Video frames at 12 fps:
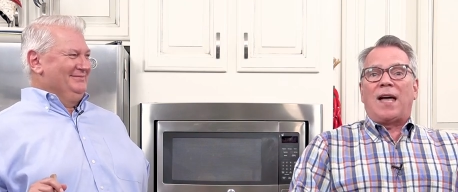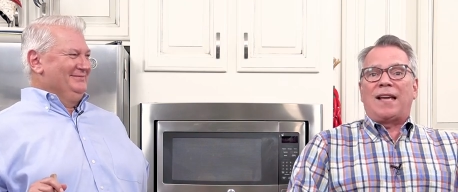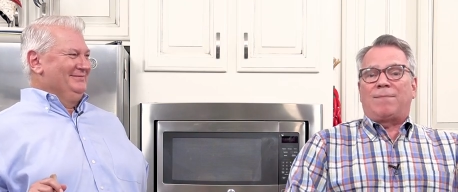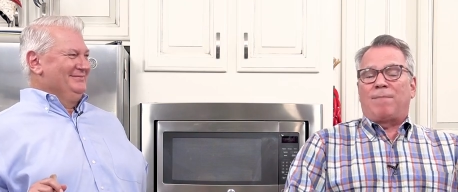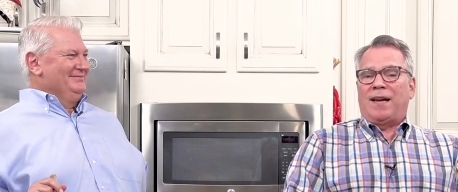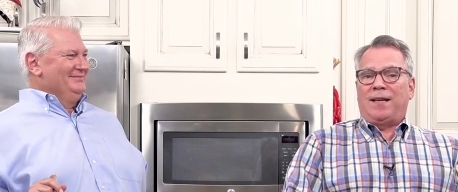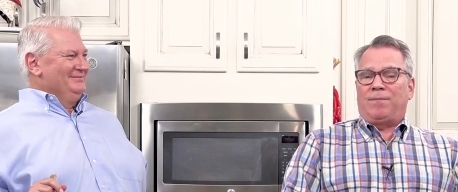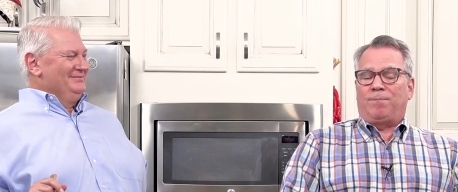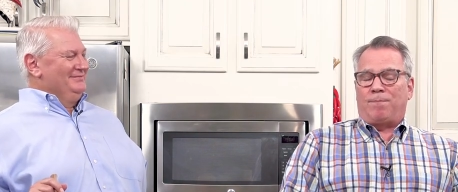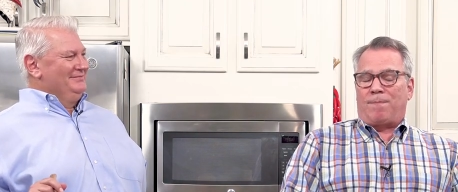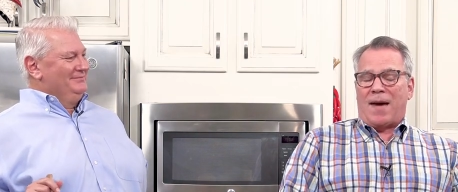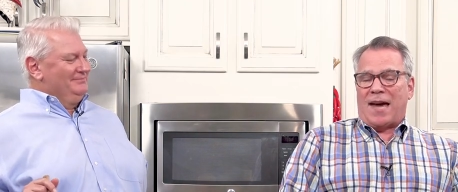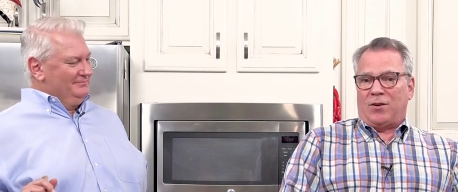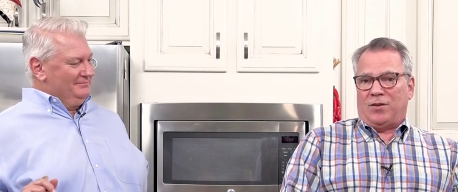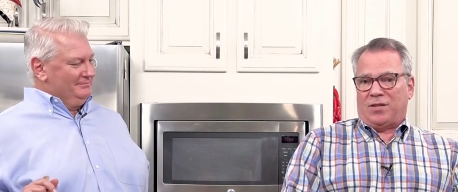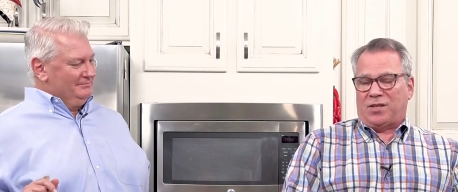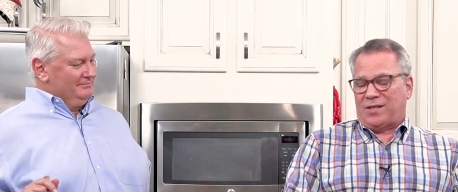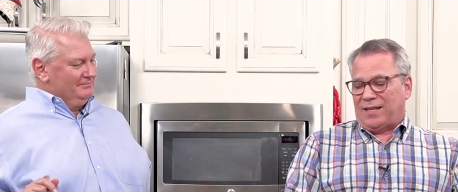Speaker 1: like my batter
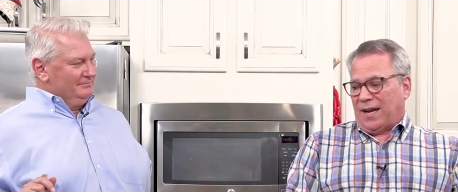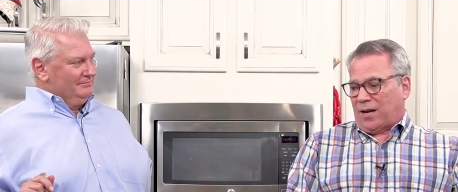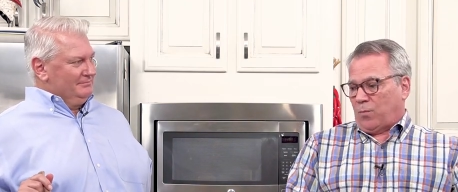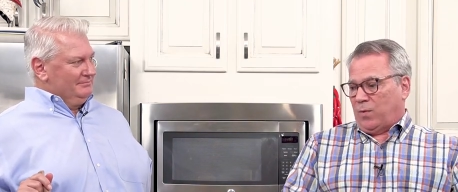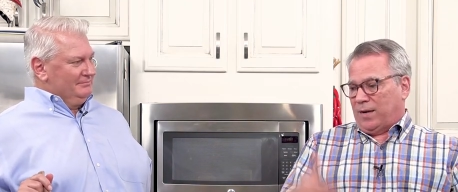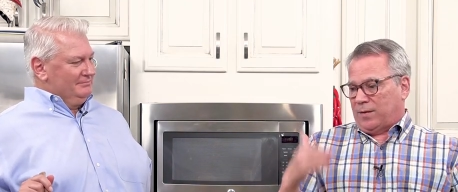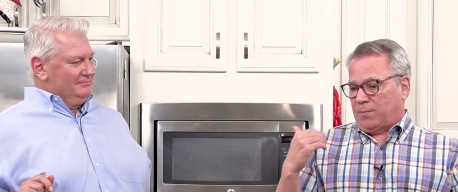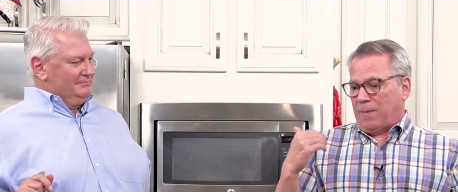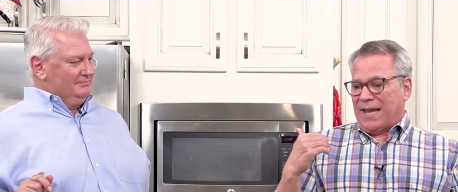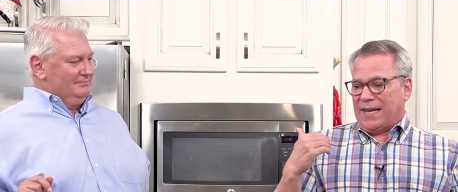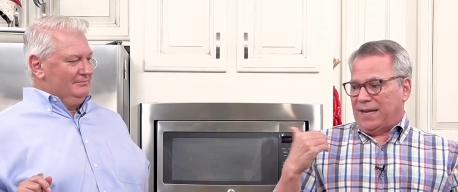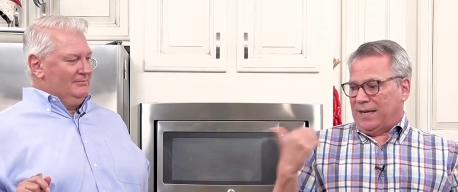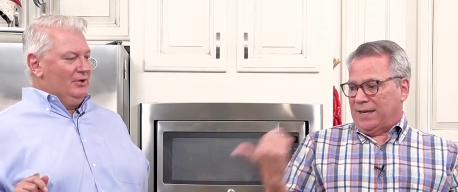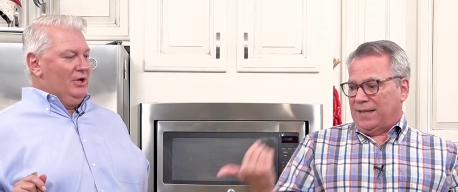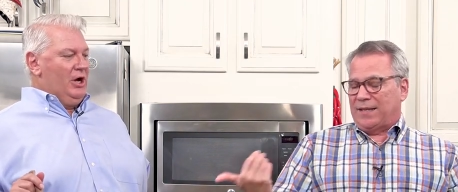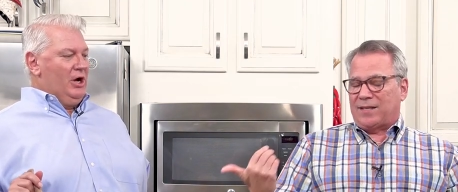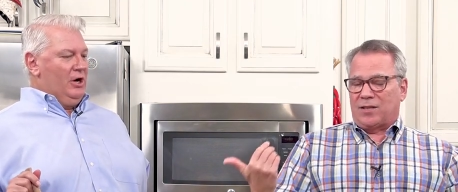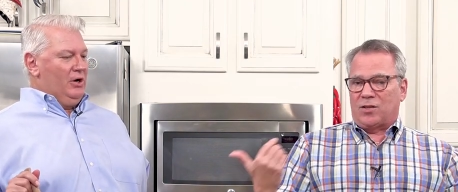to stick when it's baking, and
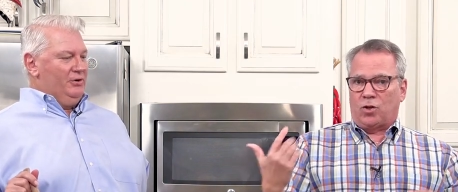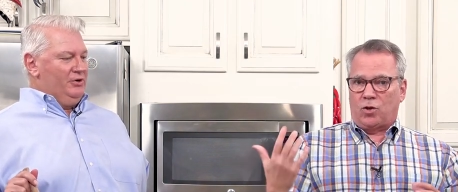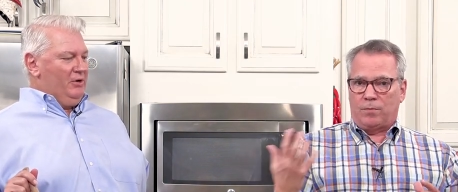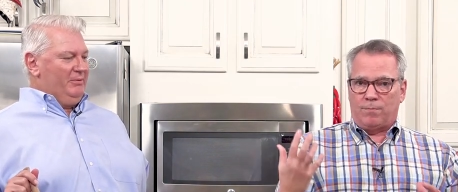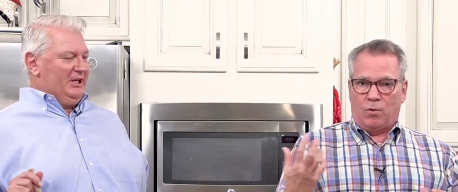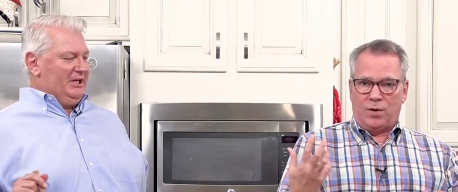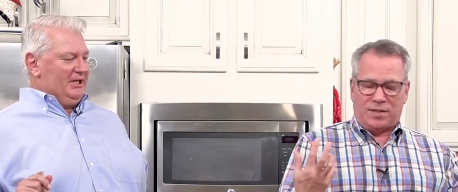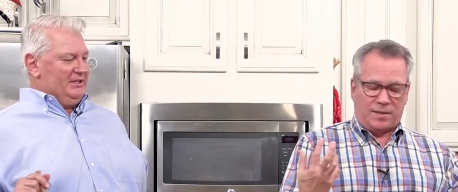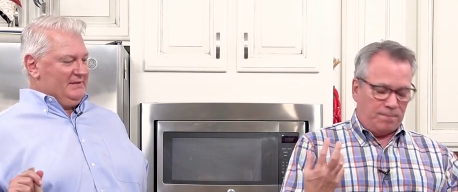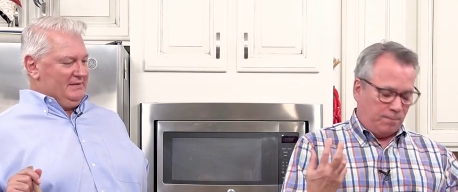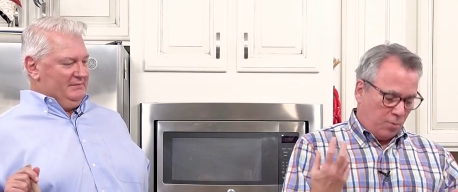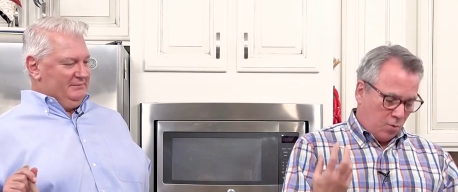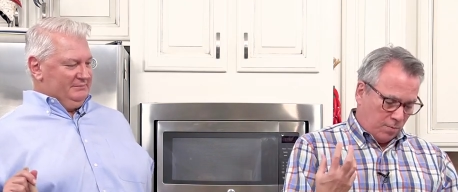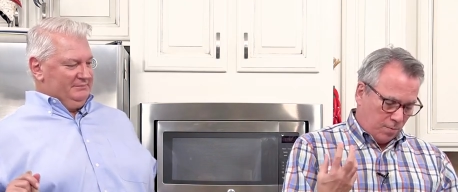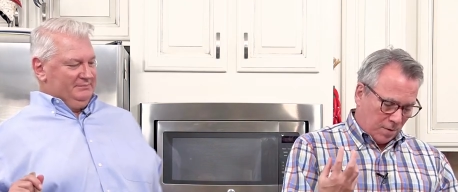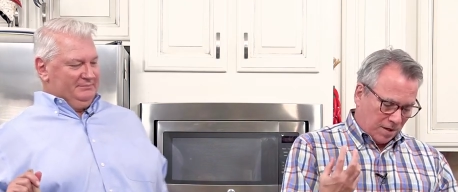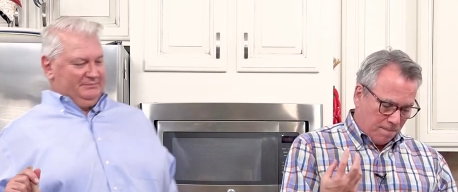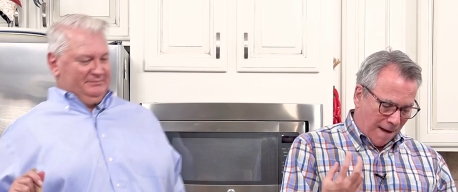this is a good
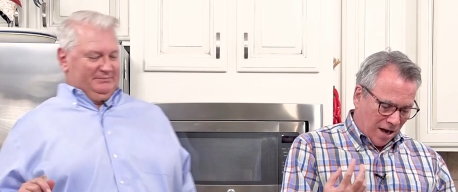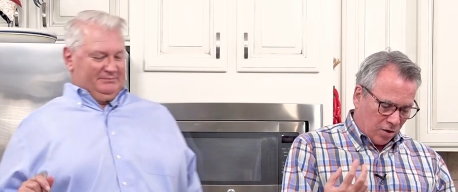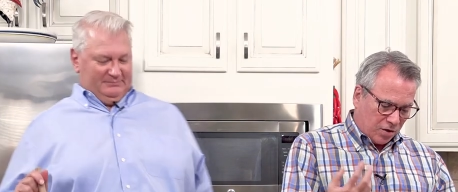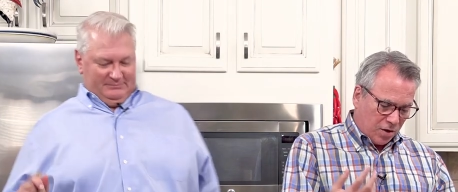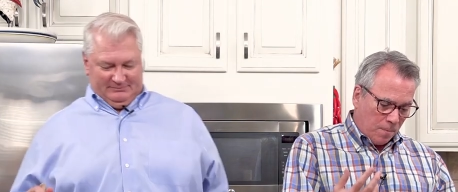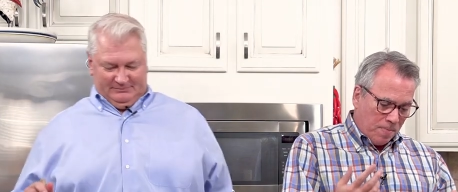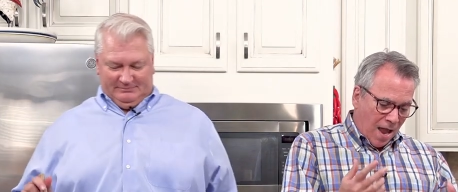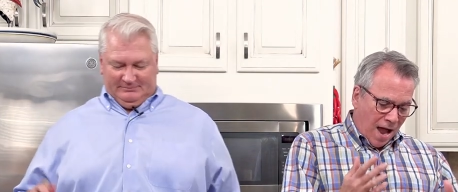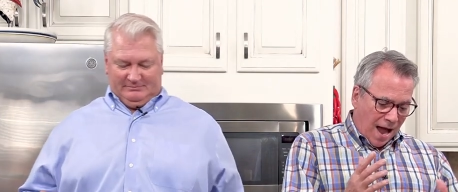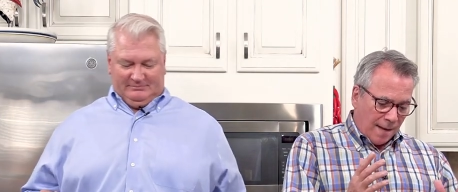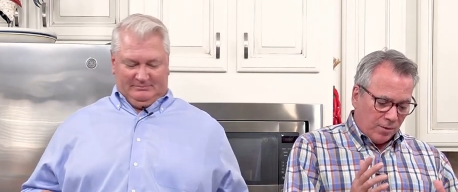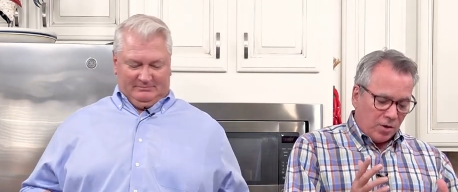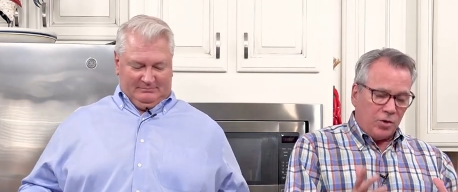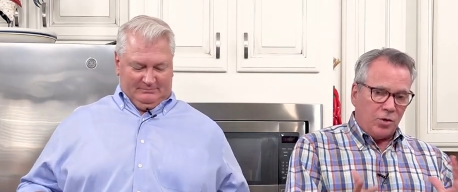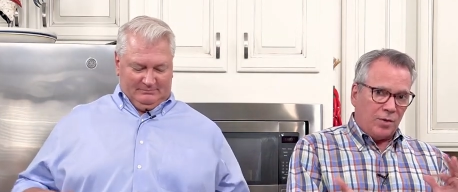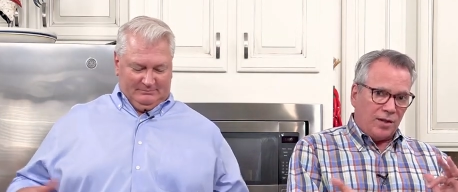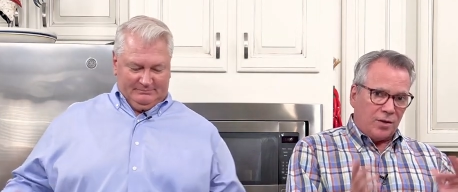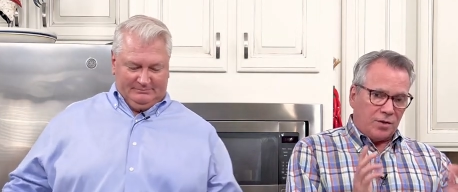moist batter. So I'm going to
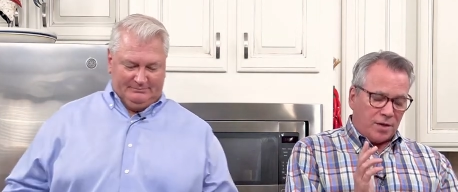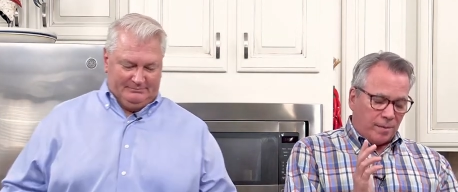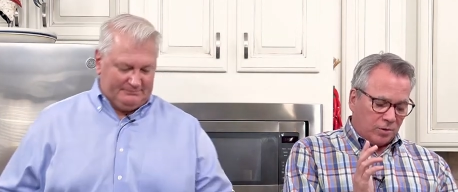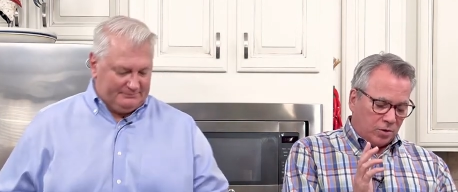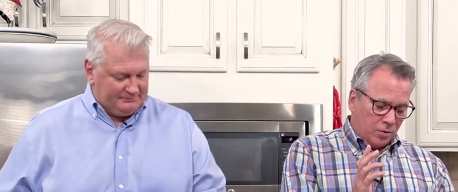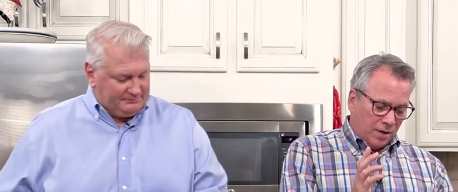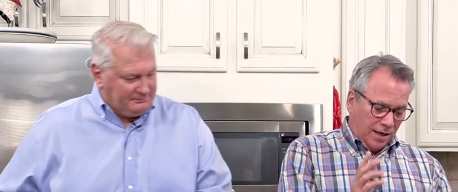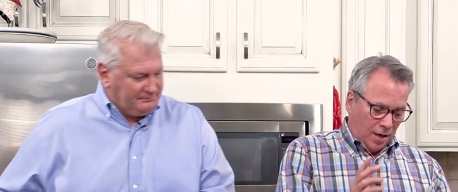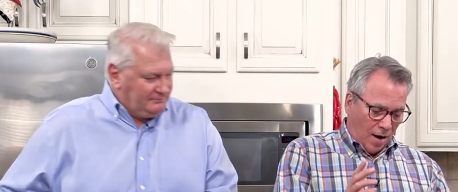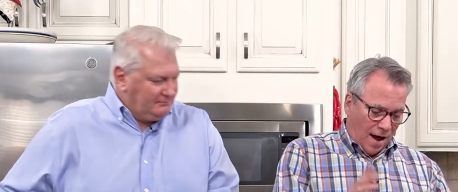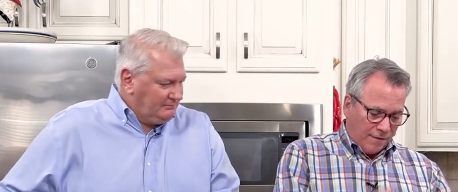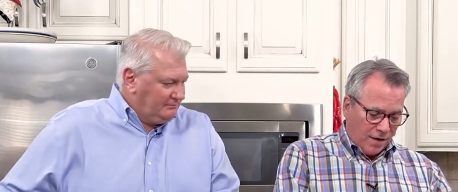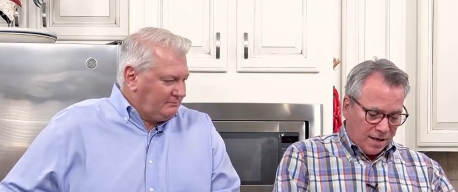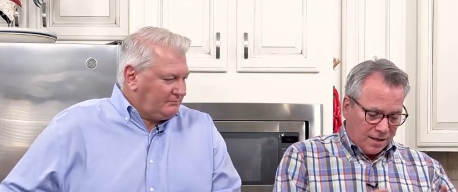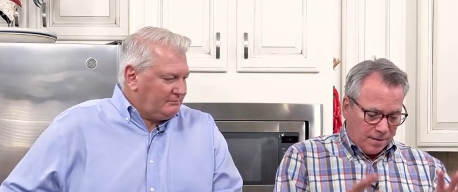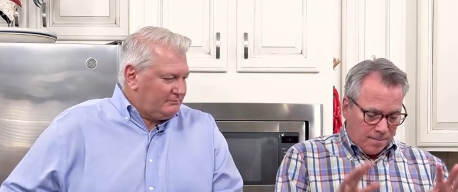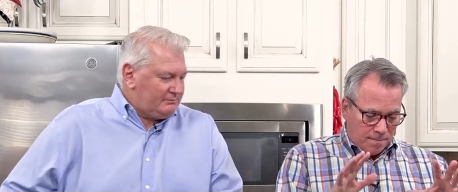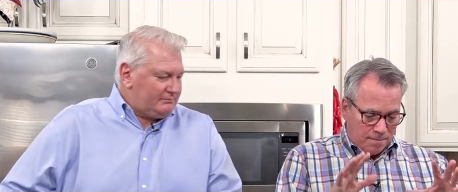do a little double duty here. I've got
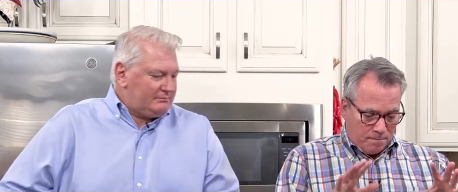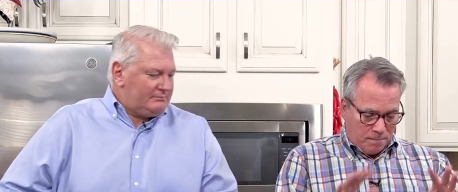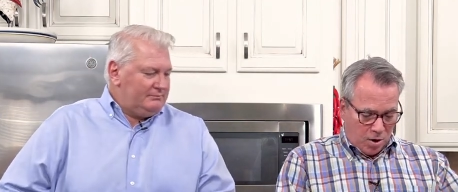some